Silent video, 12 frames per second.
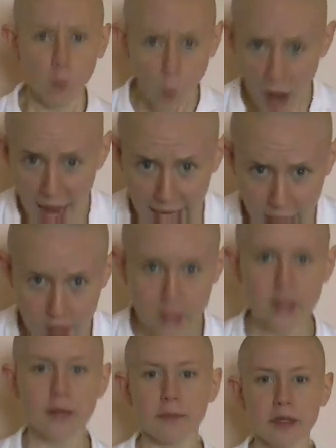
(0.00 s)
Why?
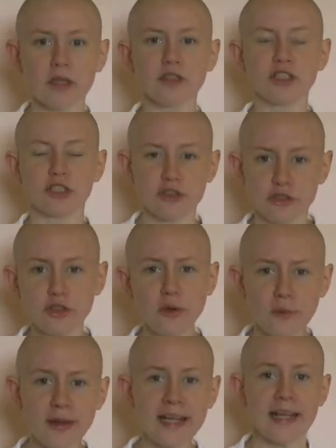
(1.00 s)
Because you're
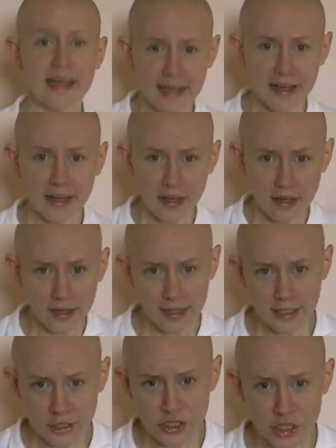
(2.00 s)
doing
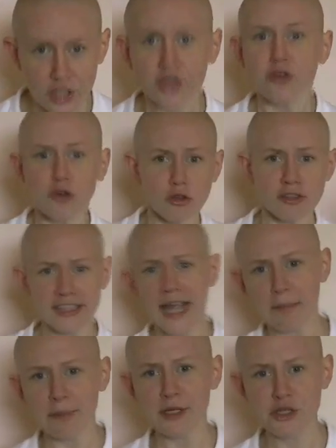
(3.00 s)
internal
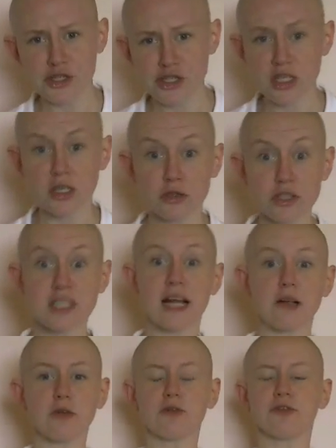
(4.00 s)
damage to
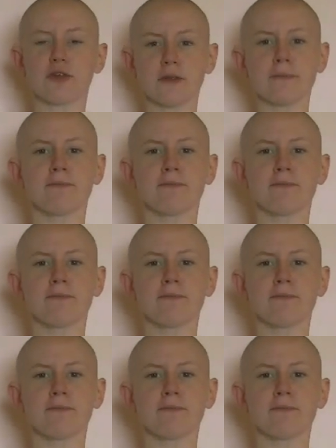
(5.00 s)
yourself.